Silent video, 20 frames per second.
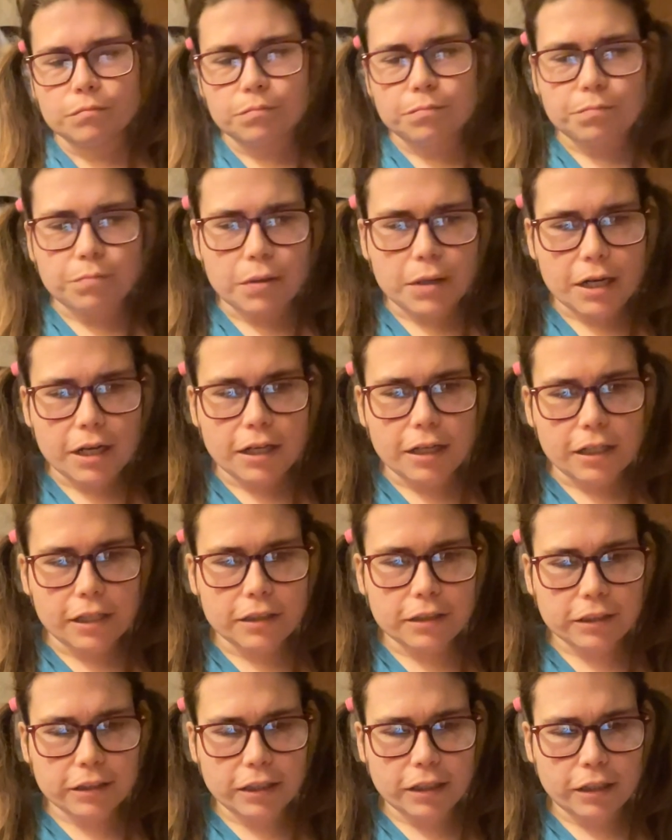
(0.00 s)

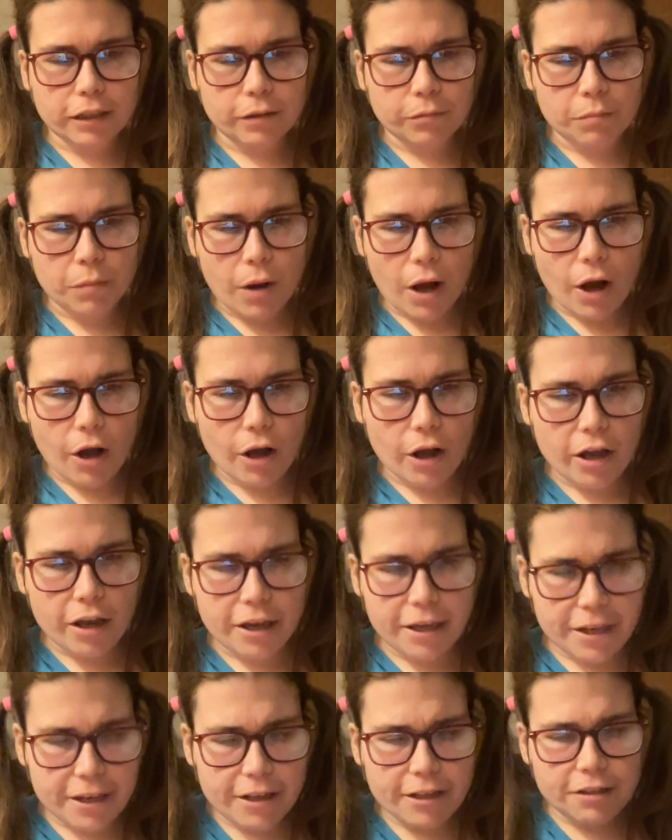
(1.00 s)
But
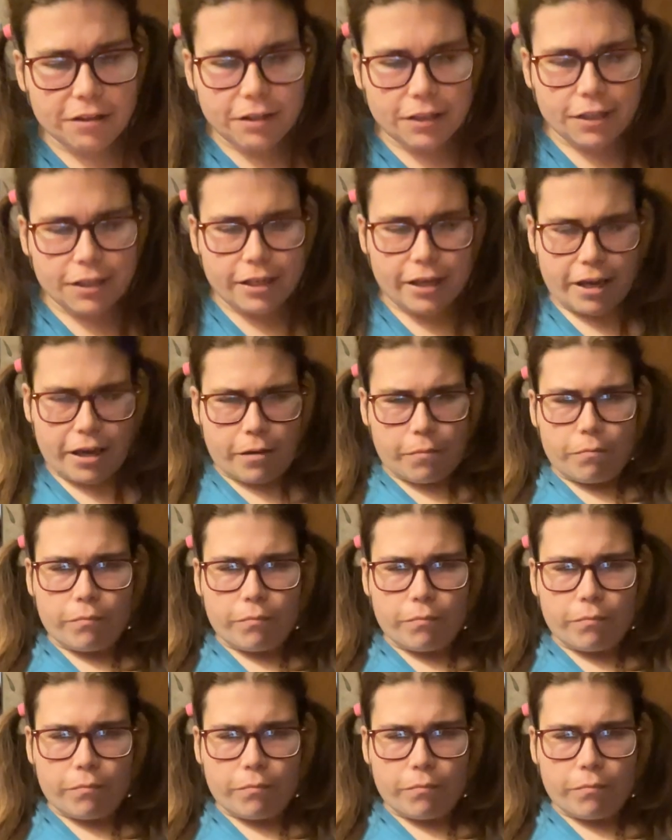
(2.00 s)
here's a tip.